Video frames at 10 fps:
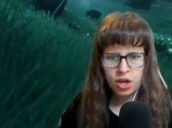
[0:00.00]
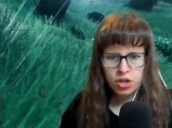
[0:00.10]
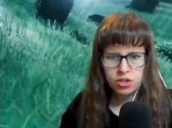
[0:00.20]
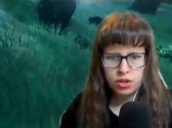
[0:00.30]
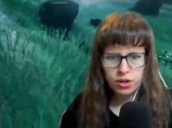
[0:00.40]

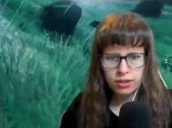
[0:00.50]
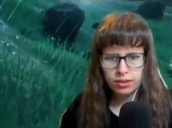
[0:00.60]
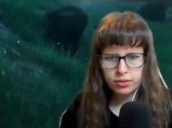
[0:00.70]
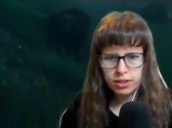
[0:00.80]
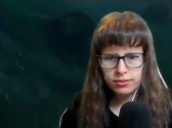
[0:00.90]
So I'm
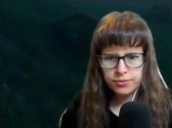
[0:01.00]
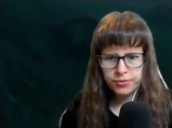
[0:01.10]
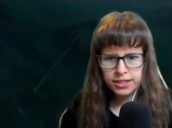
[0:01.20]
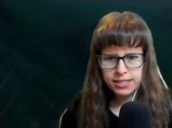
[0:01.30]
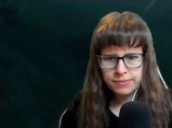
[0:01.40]
going out to
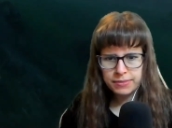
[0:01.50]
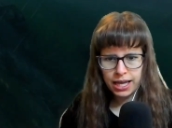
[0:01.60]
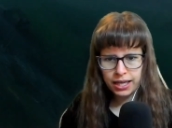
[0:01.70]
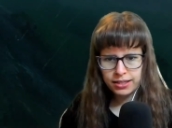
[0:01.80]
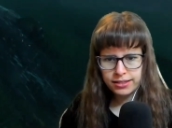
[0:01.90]
find some
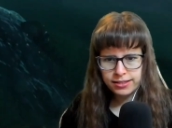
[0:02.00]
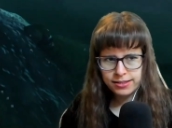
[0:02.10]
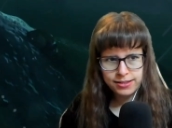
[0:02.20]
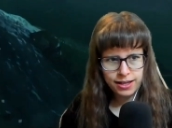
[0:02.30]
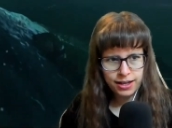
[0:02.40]

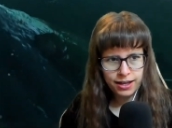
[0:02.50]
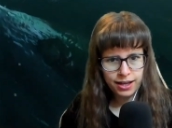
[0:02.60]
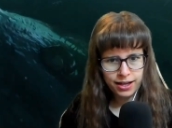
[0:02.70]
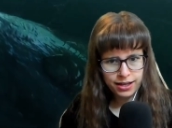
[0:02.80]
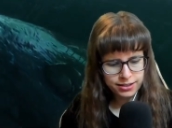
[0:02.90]
necks.
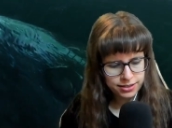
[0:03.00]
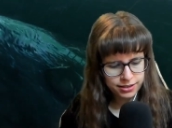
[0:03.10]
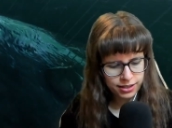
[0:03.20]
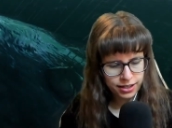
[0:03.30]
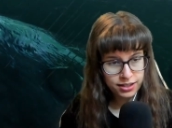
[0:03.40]
And
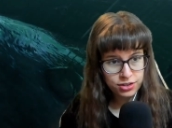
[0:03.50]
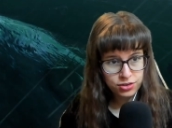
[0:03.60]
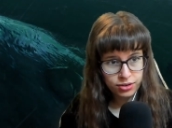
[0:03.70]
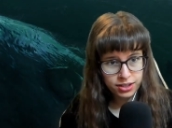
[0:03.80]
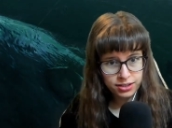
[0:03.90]
uh, I'm going to
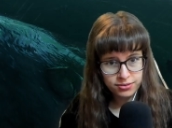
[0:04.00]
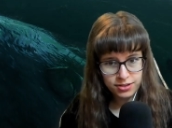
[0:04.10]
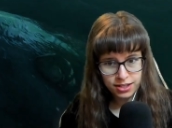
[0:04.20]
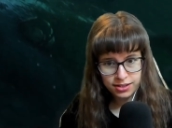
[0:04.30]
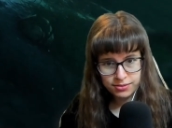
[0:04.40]
try and use
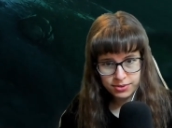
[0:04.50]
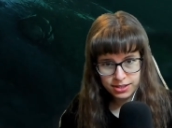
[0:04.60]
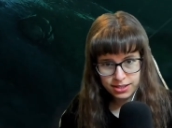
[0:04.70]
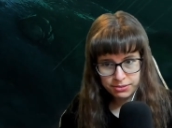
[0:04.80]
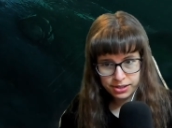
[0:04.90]
this. I want to
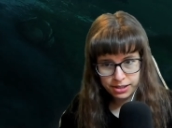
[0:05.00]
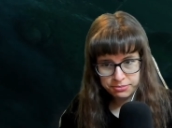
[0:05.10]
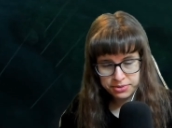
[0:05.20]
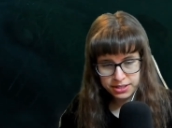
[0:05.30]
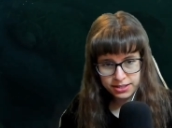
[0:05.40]
see what
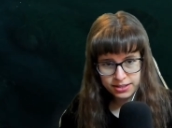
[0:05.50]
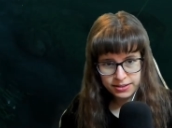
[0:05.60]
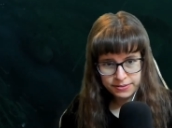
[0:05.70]
happens.